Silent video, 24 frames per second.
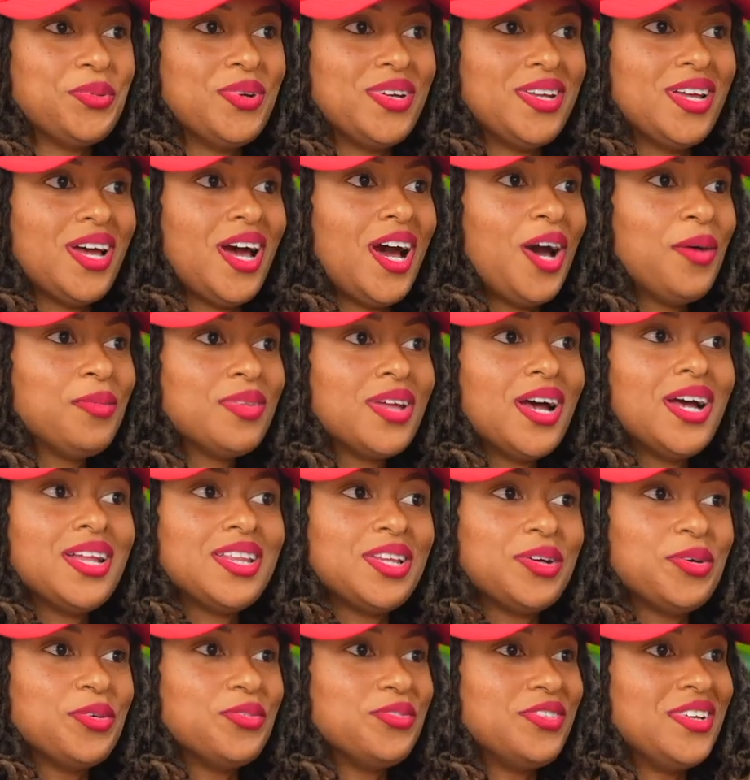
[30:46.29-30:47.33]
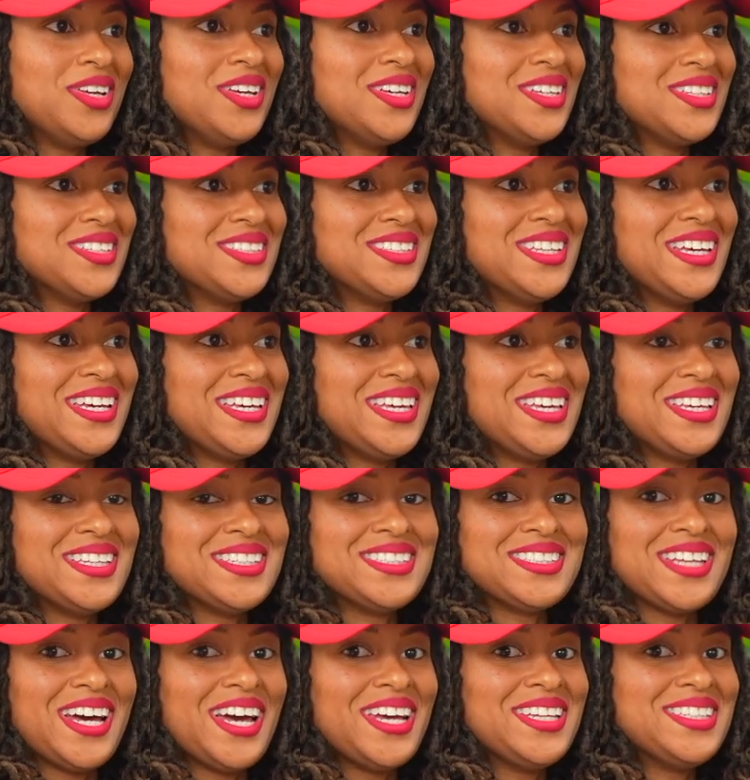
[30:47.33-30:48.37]
with it. I'm not those vegans that get
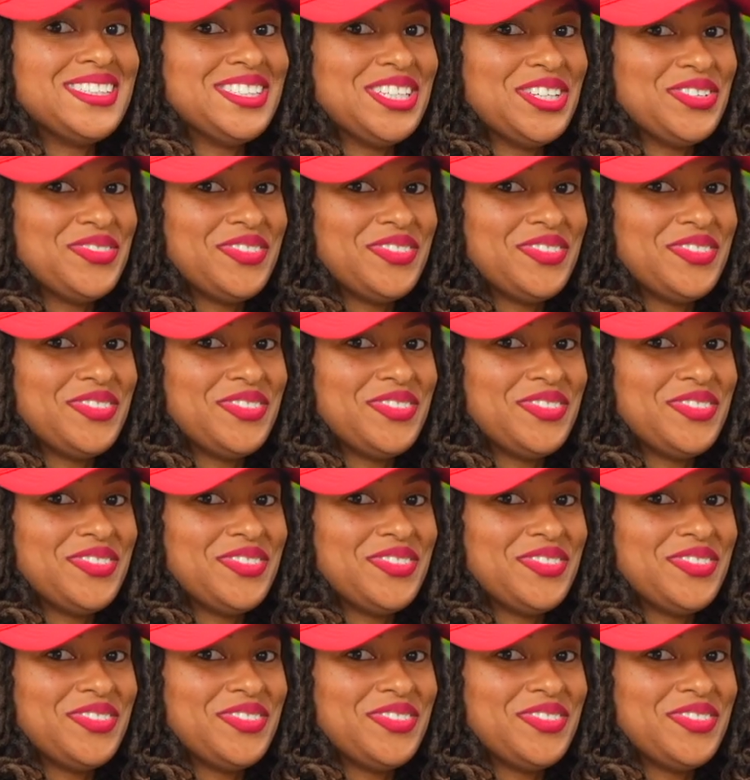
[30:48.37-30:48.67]
scientific.